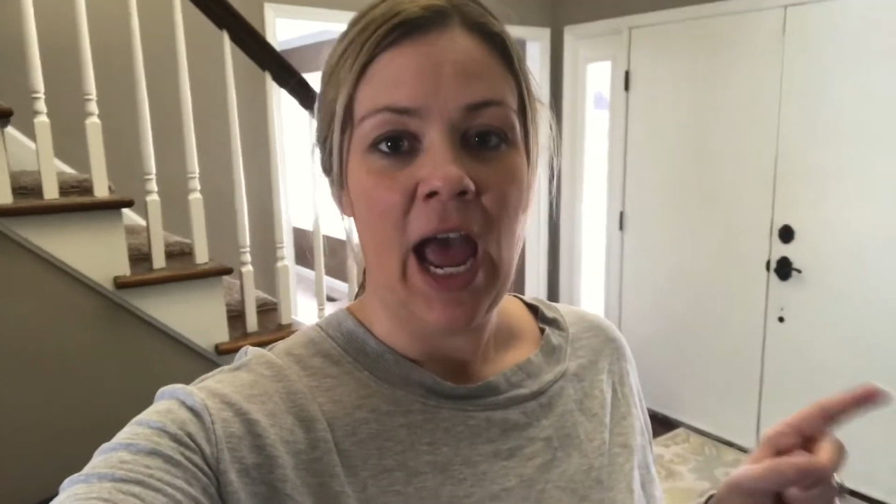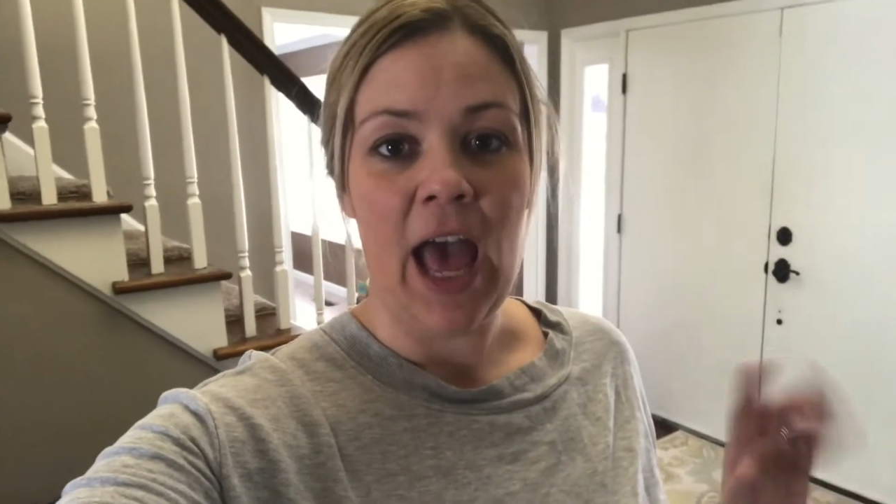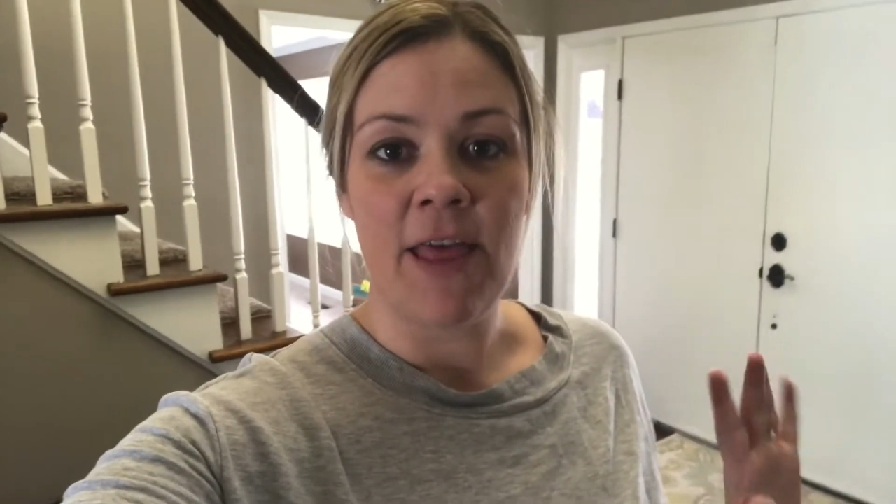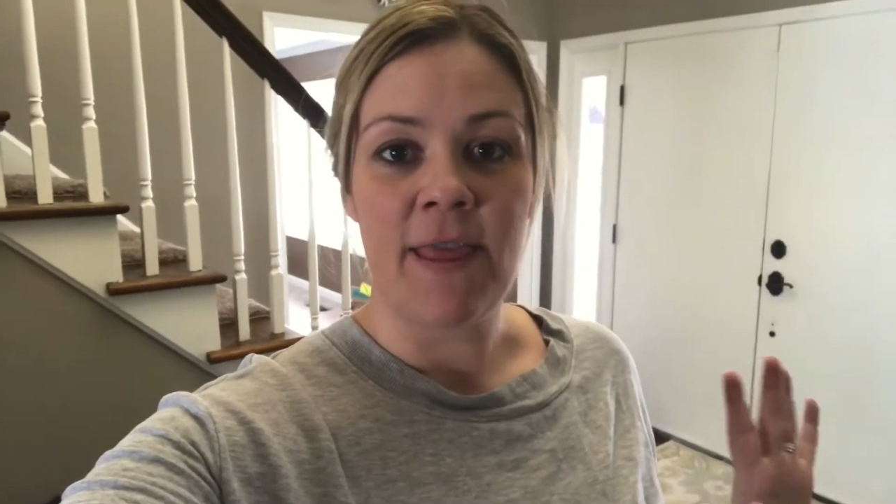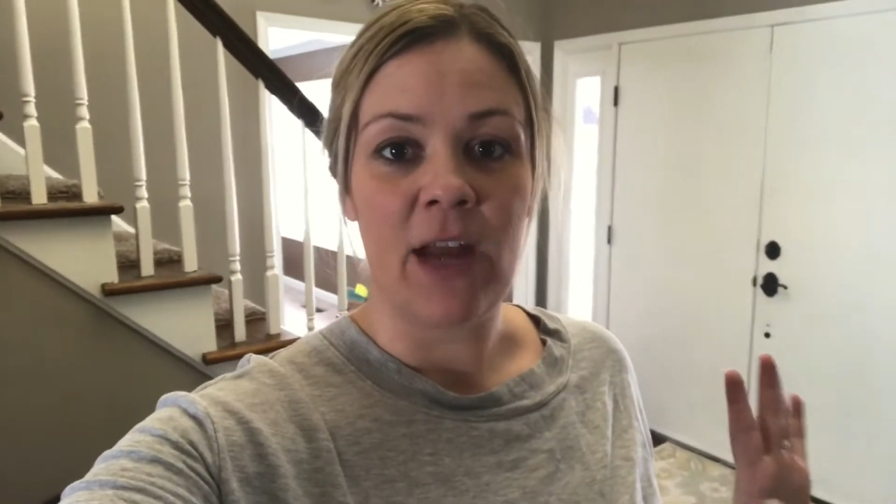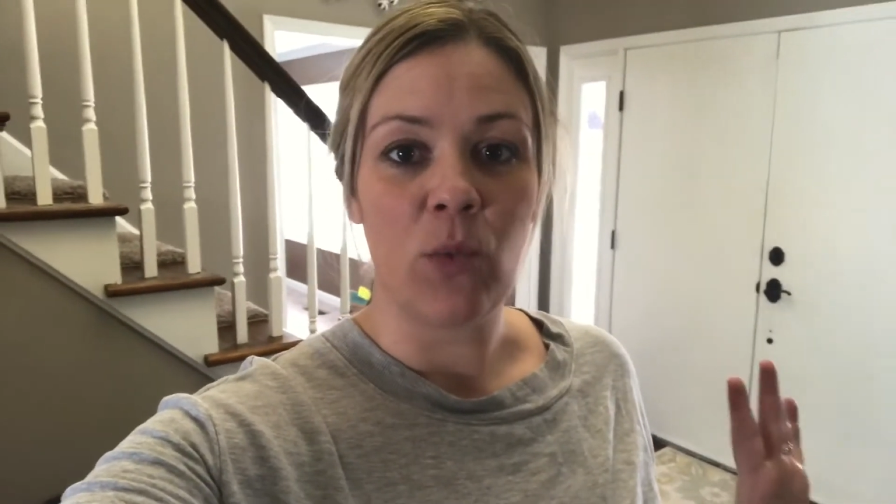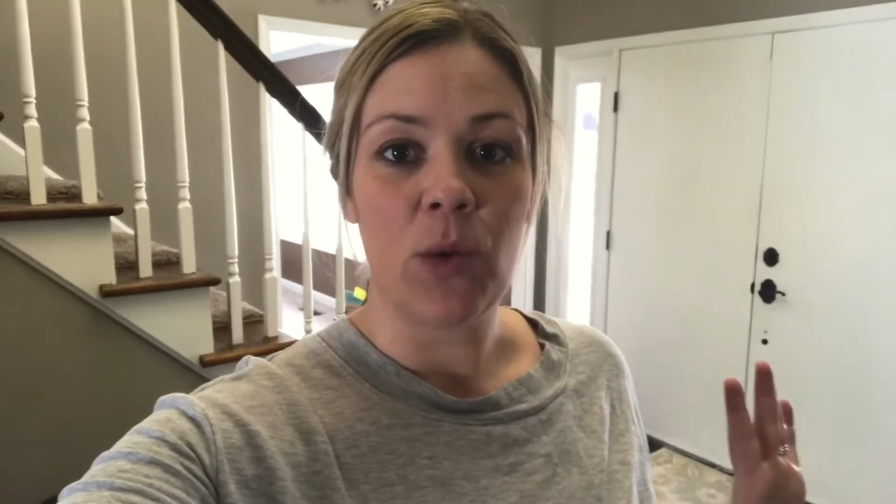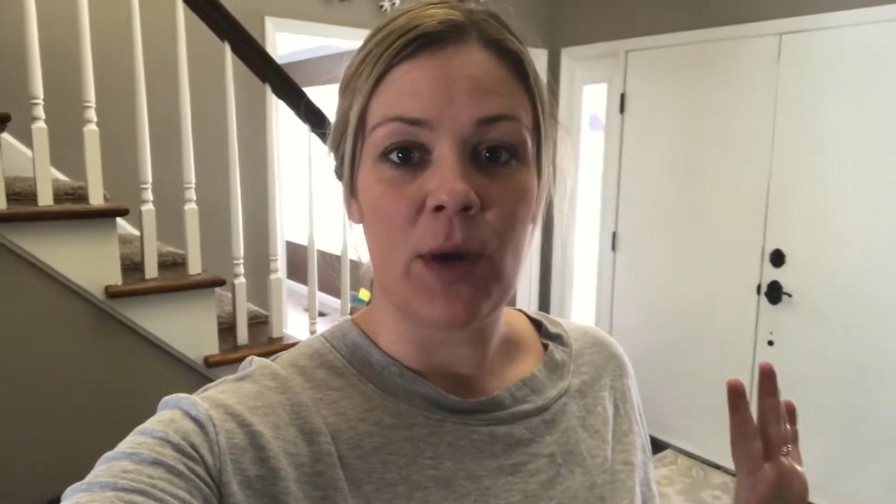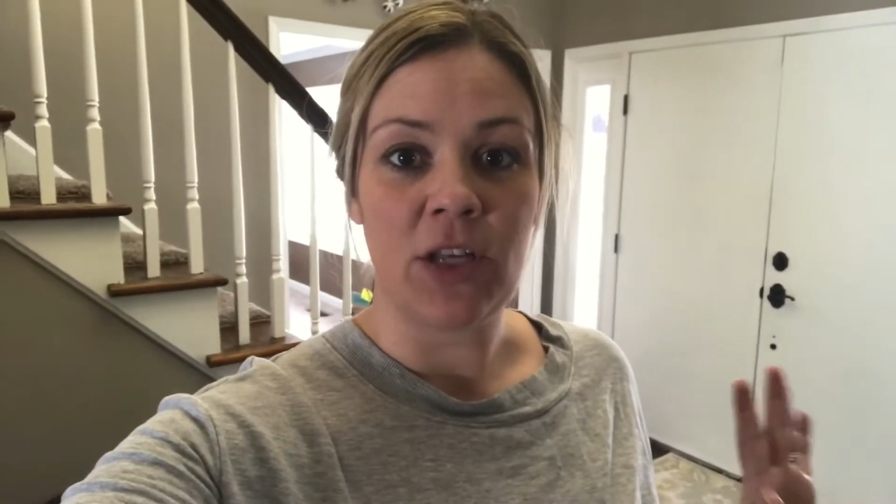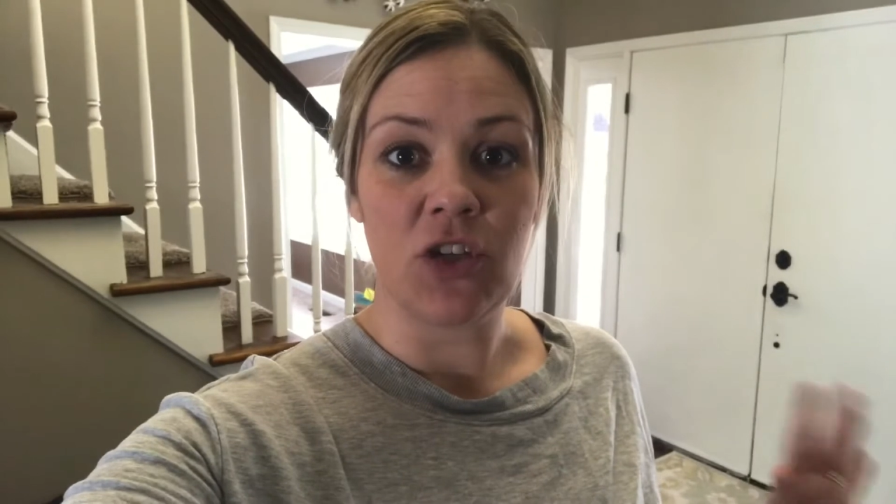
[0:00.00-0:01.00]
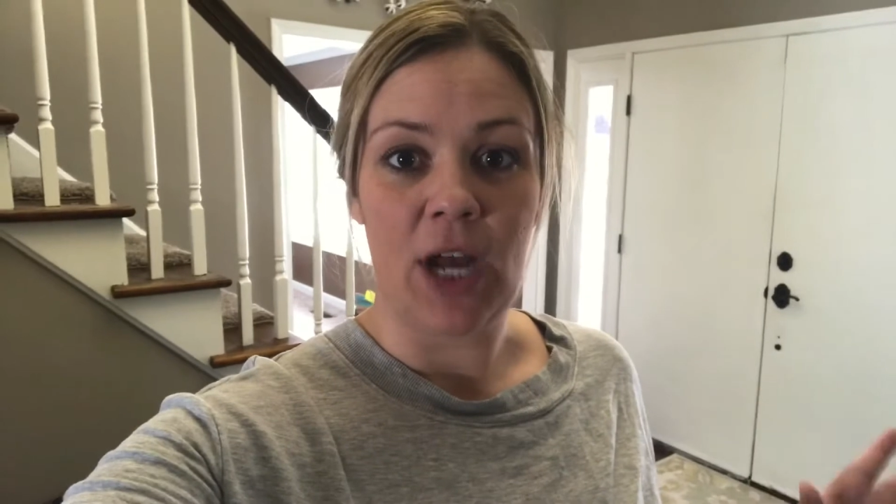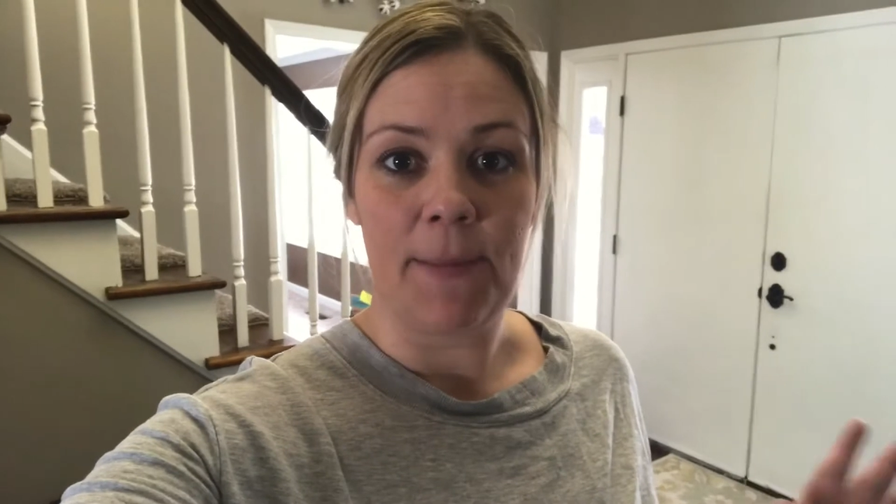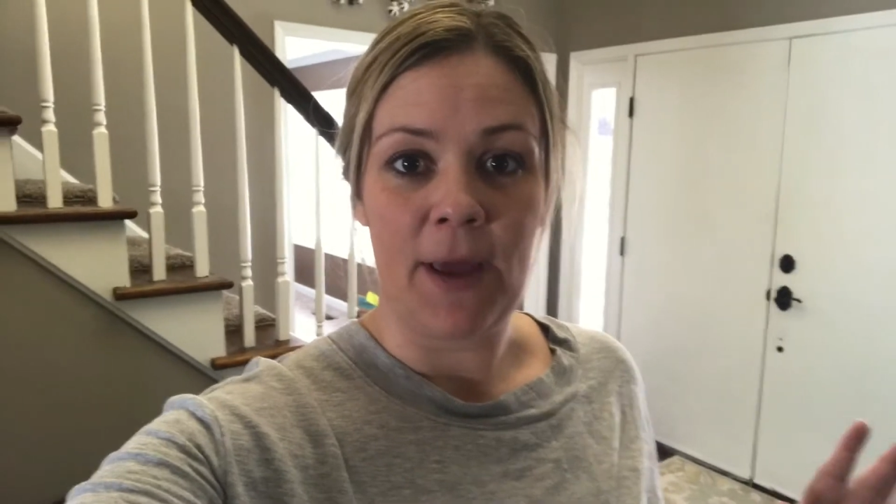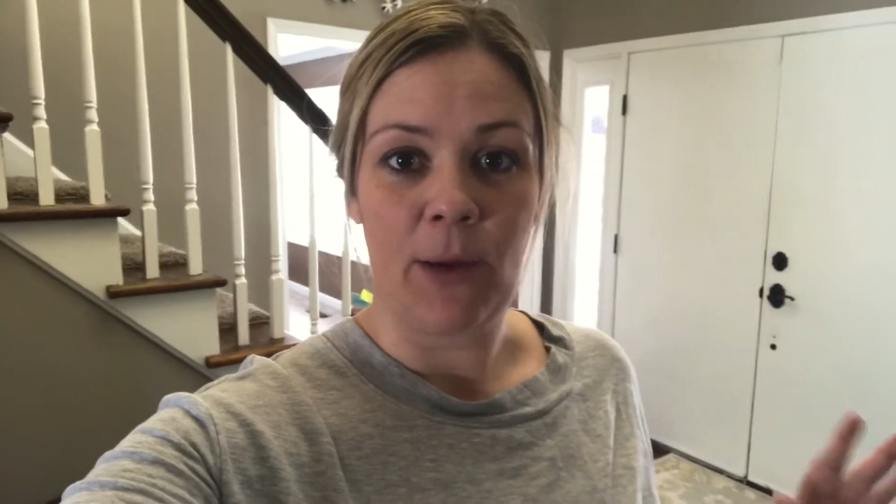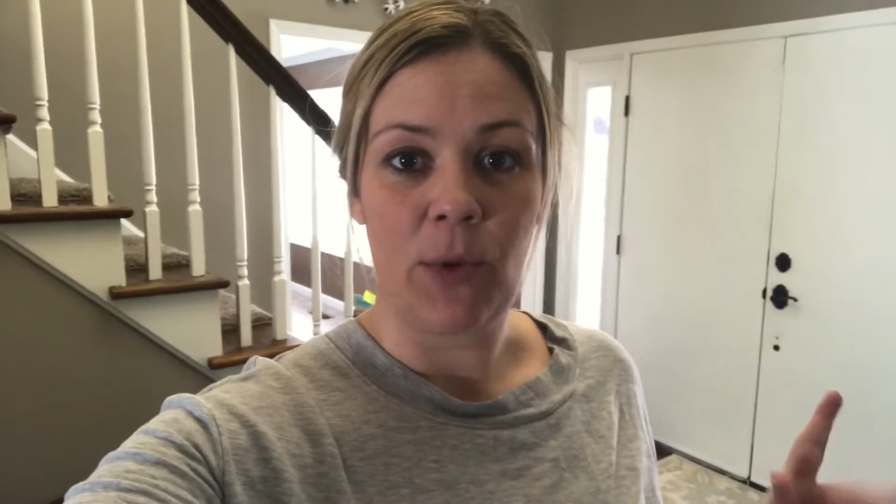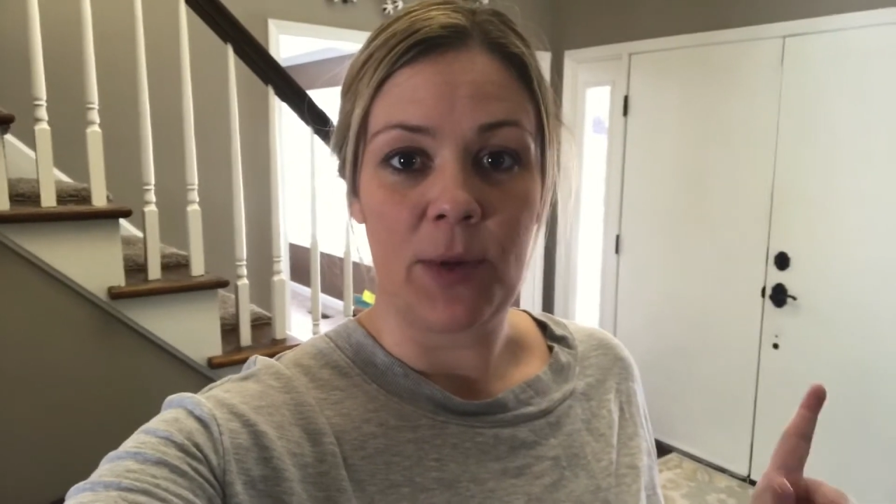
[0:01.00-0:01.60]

and then we went shopping.